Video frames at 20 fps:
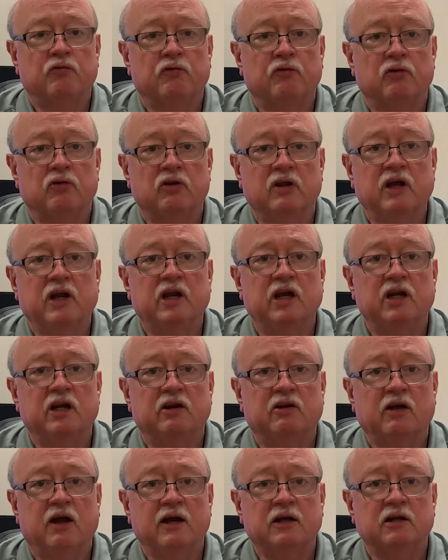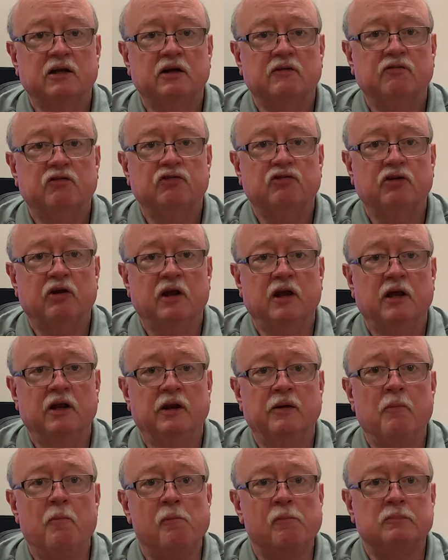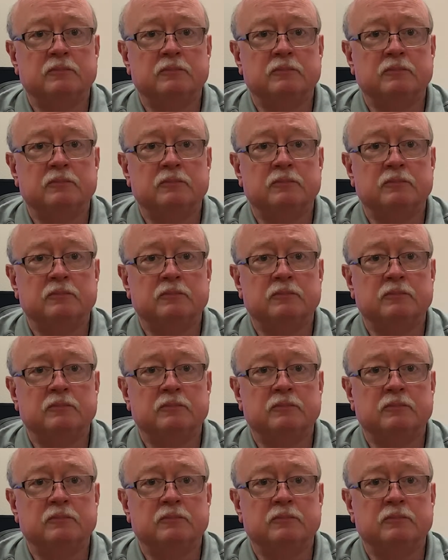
for leading detectives in